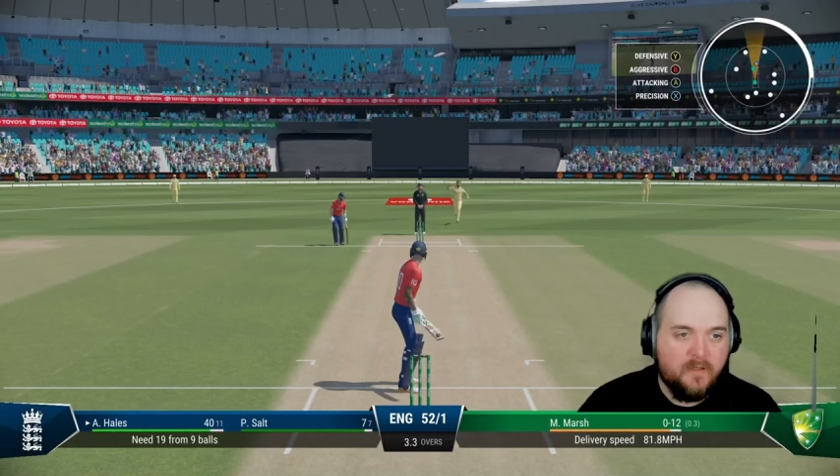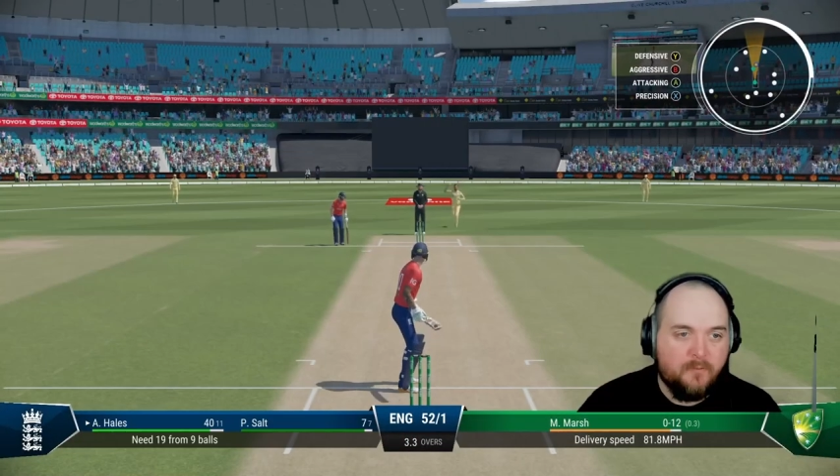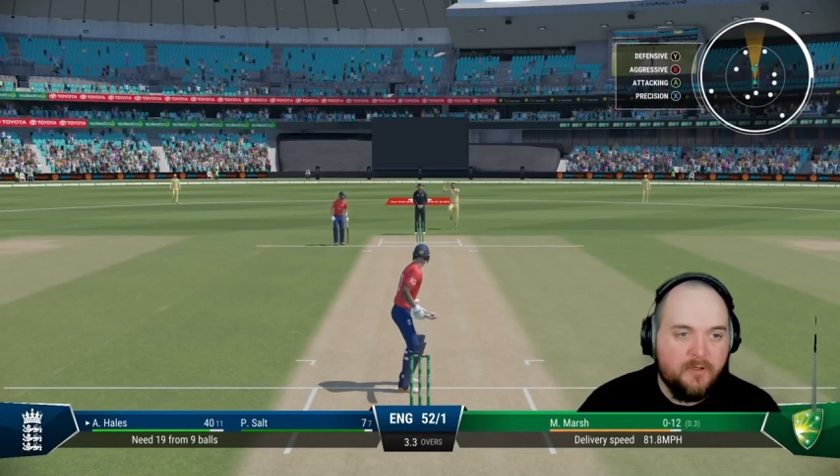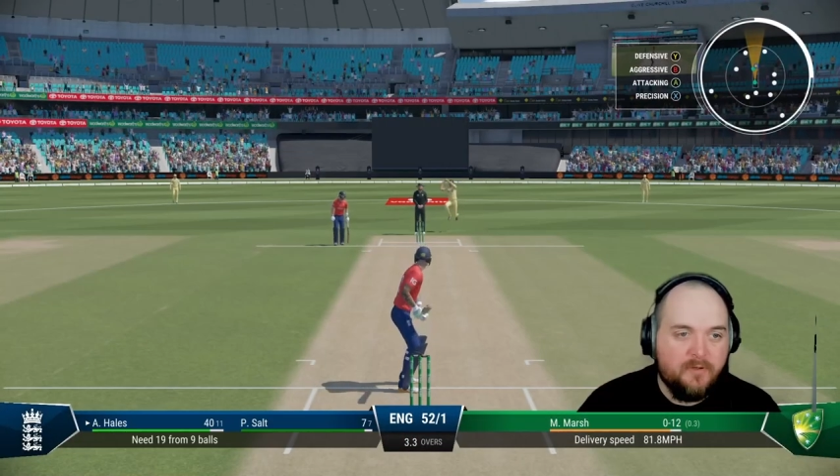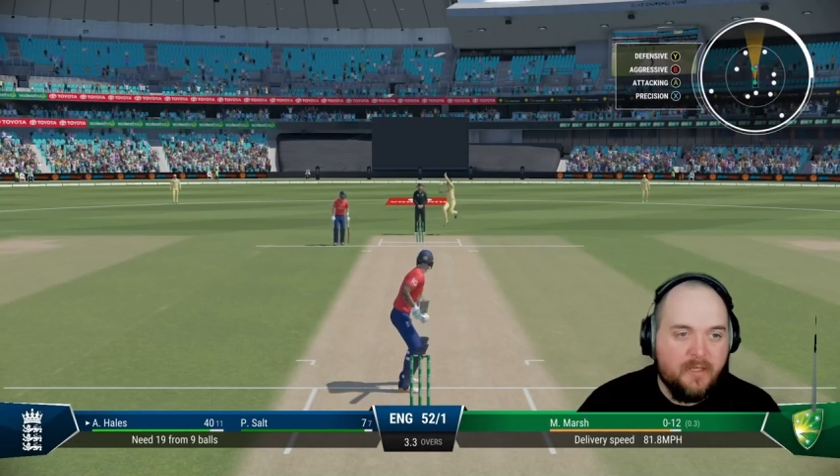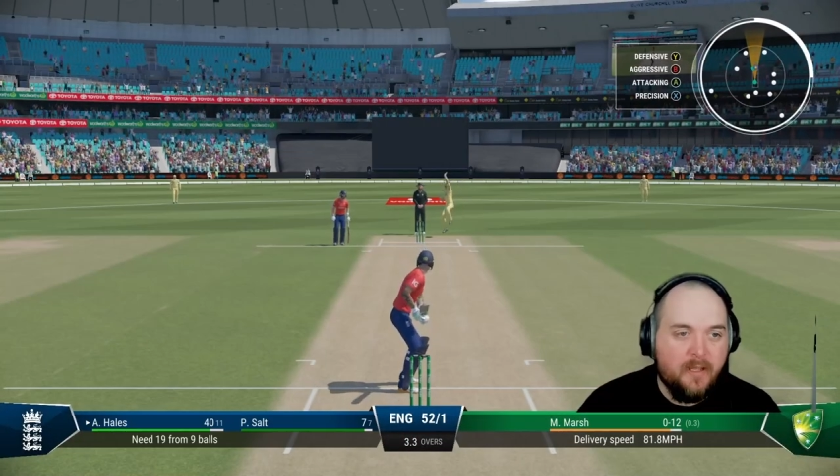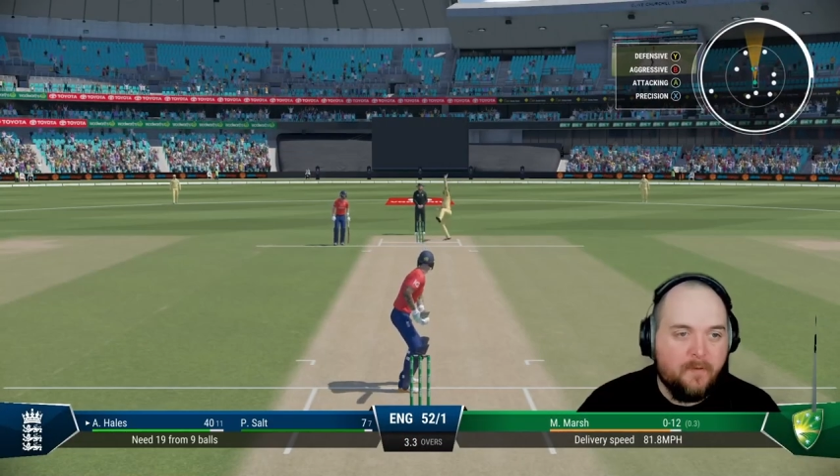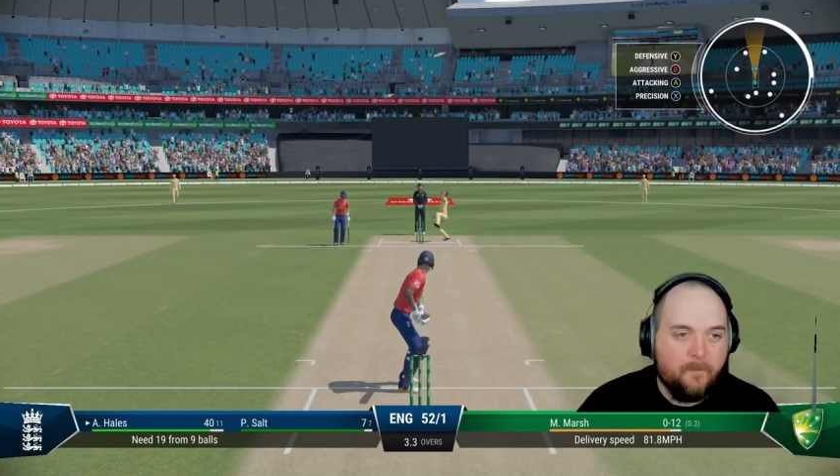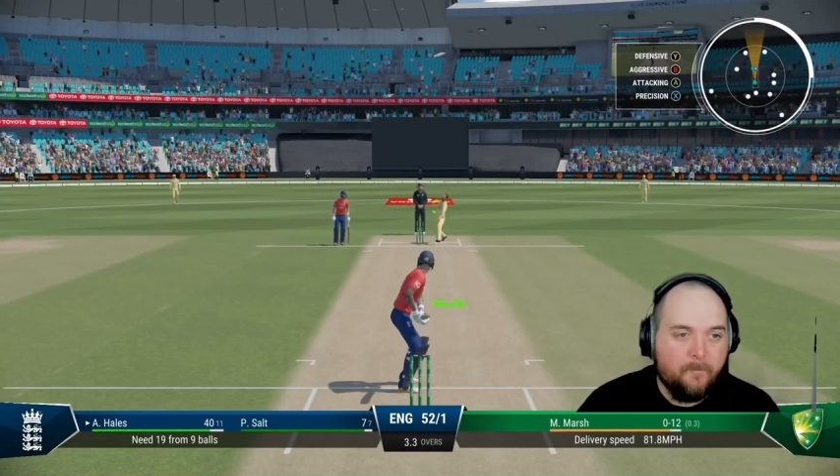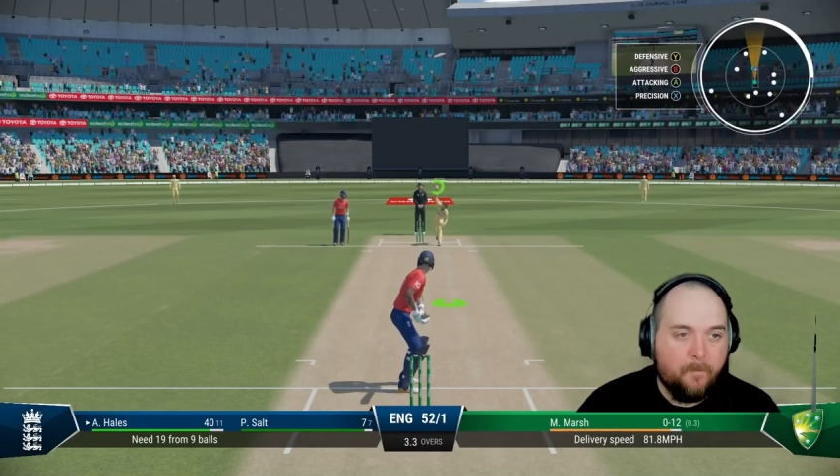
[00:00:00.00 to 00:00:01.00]
Can we do it again?
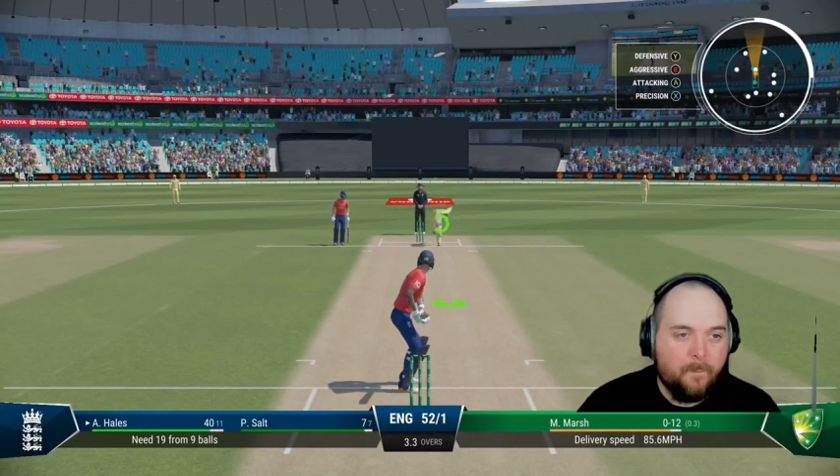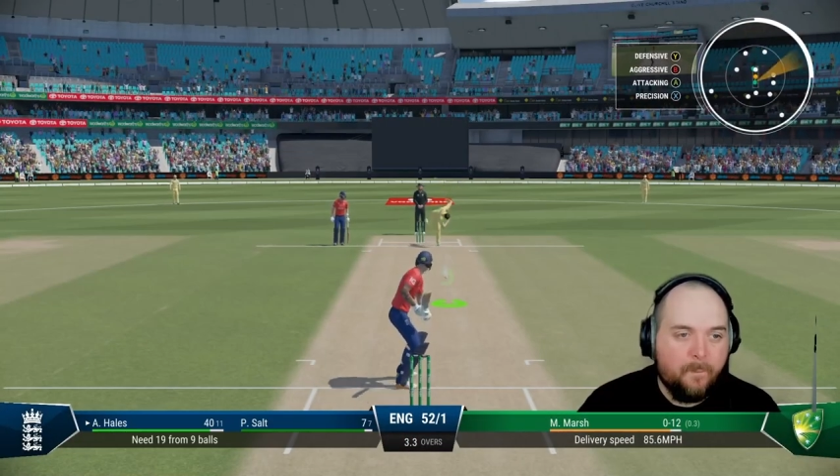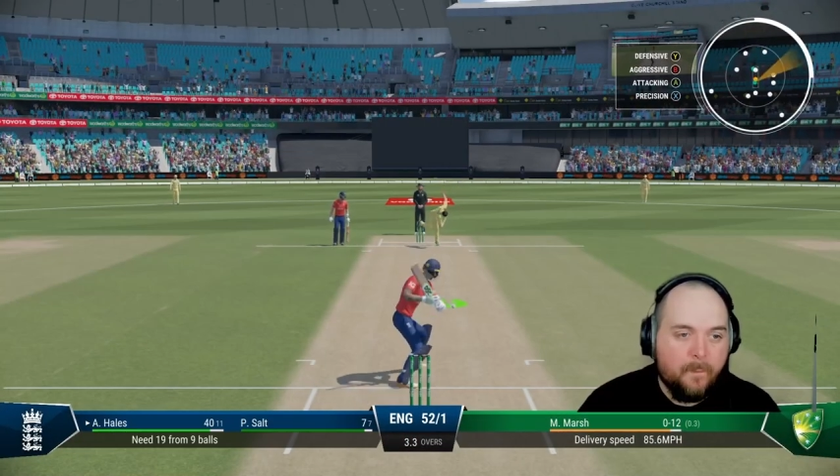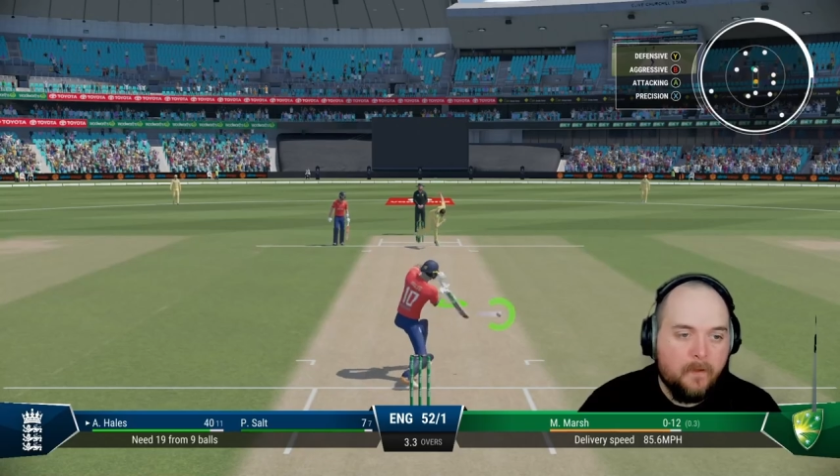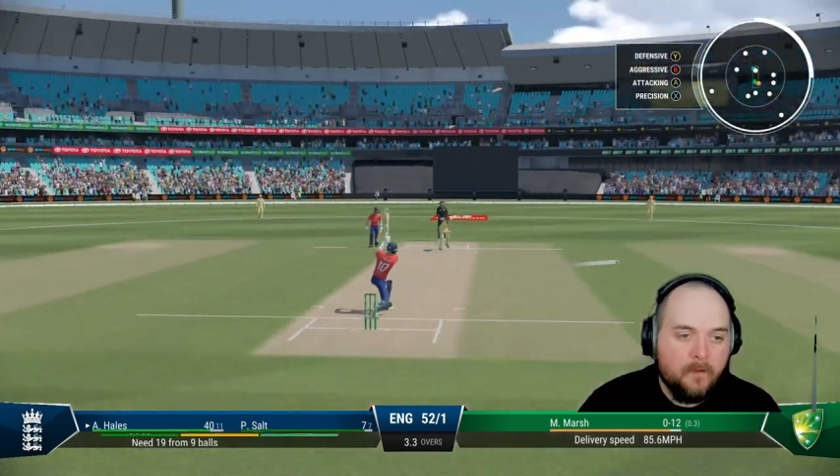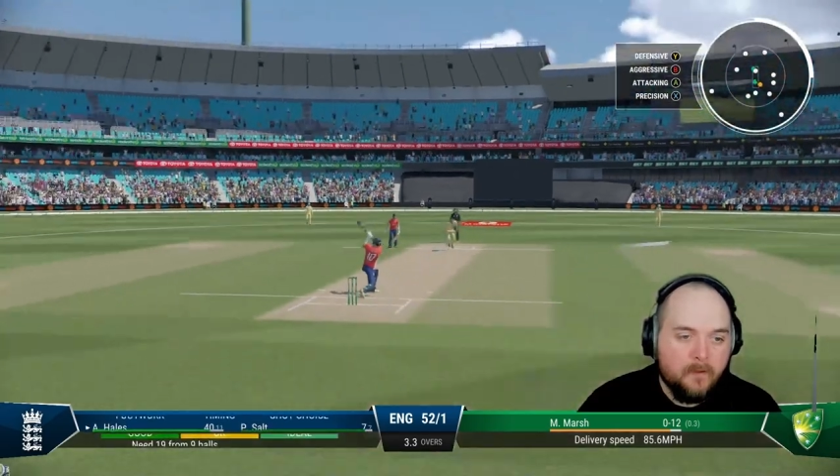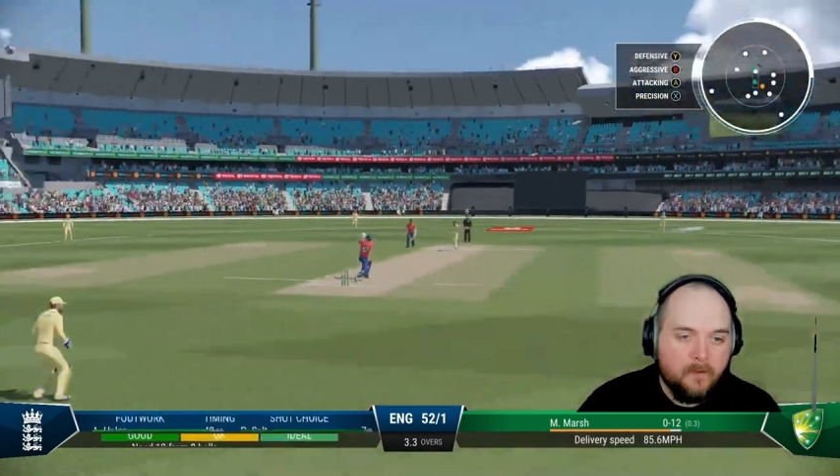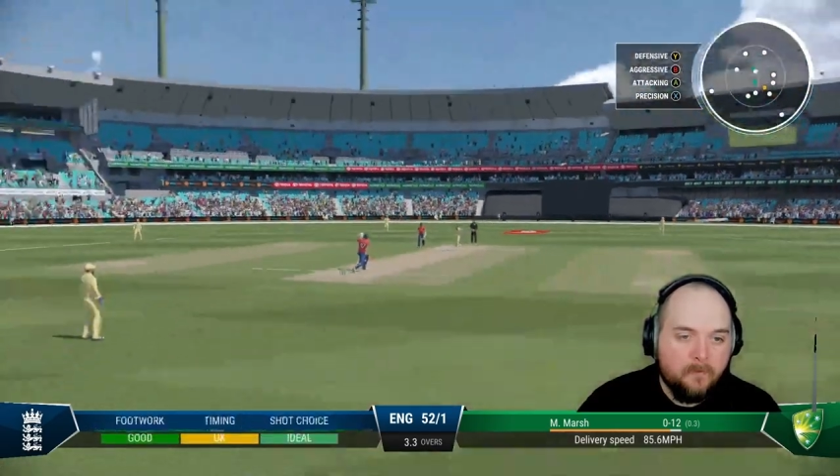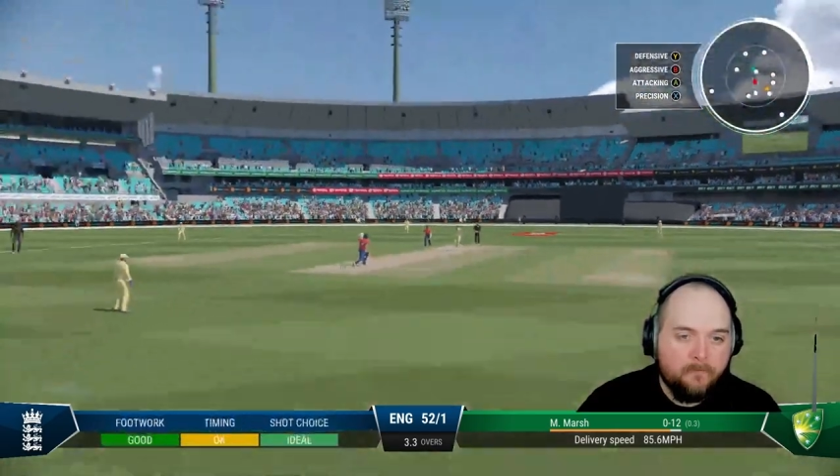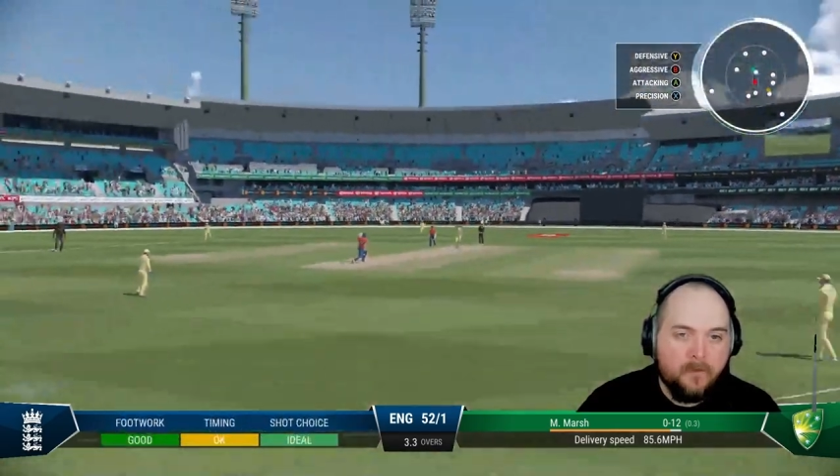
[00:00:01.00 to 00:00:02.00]

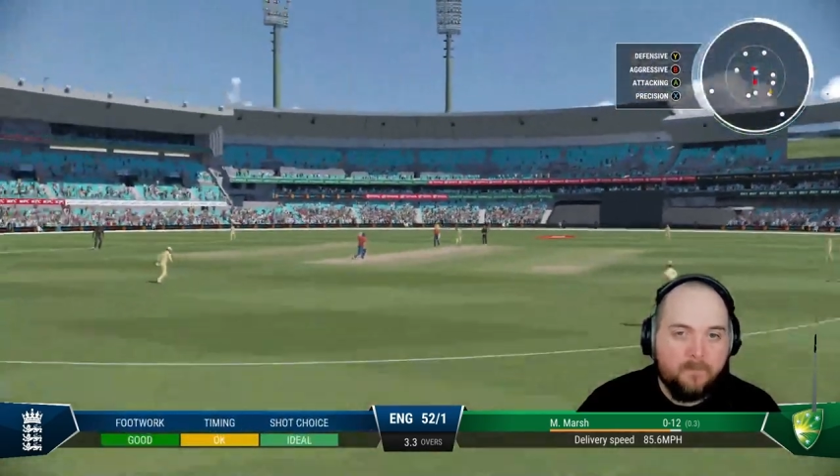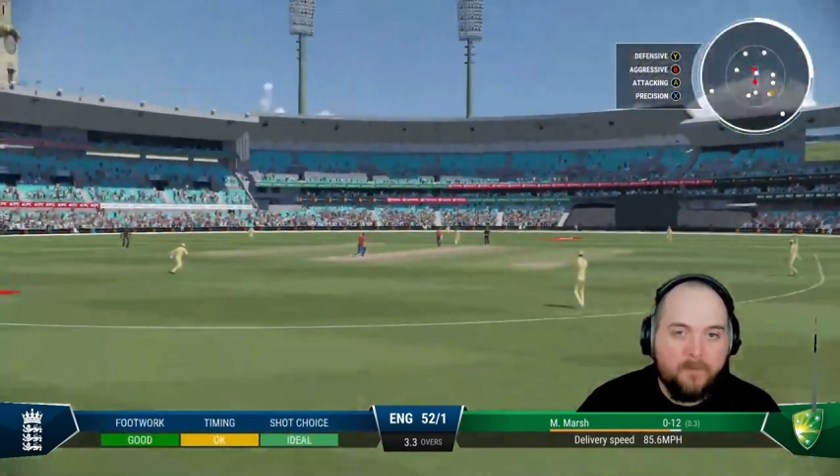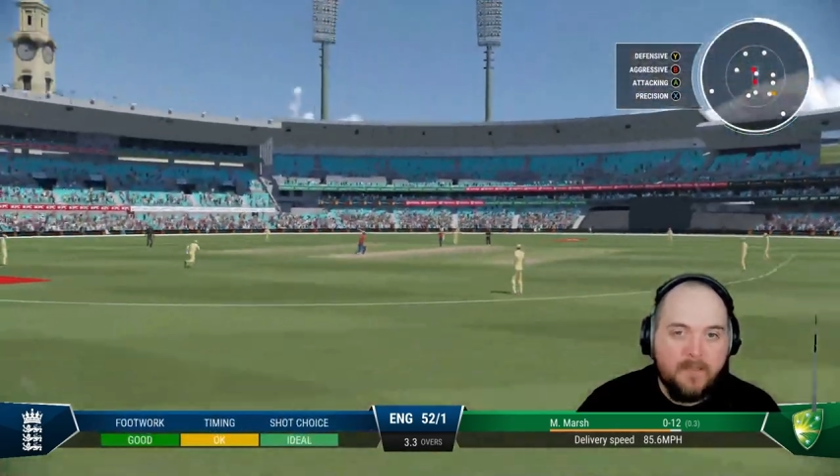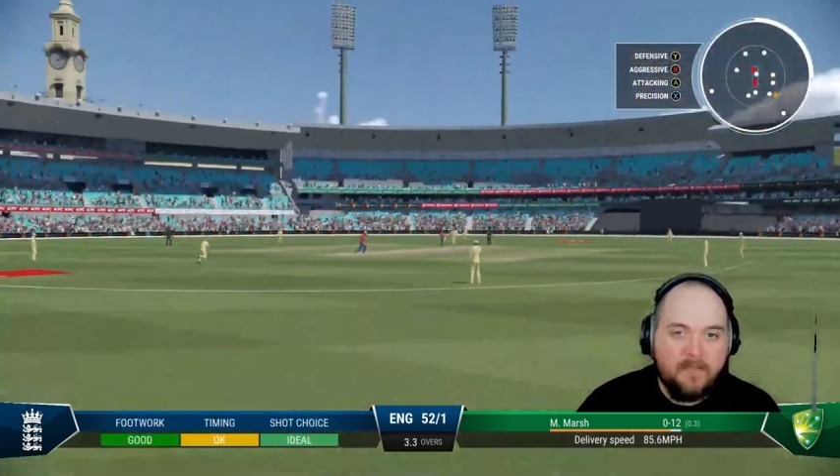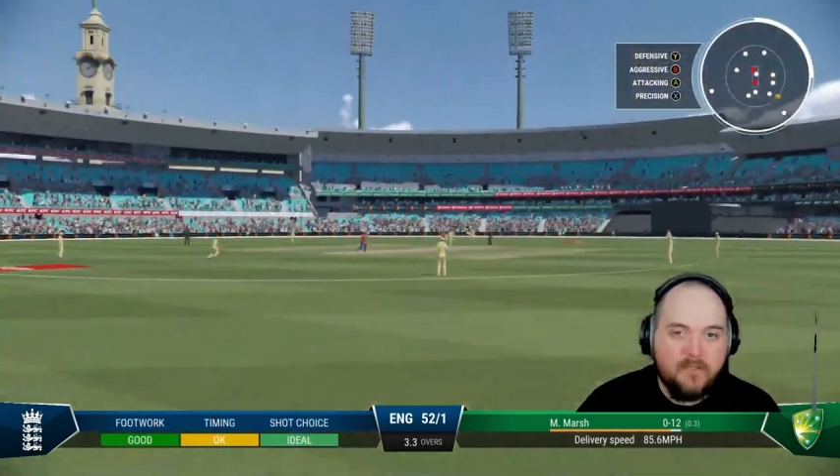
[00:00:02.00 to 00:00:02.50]
Big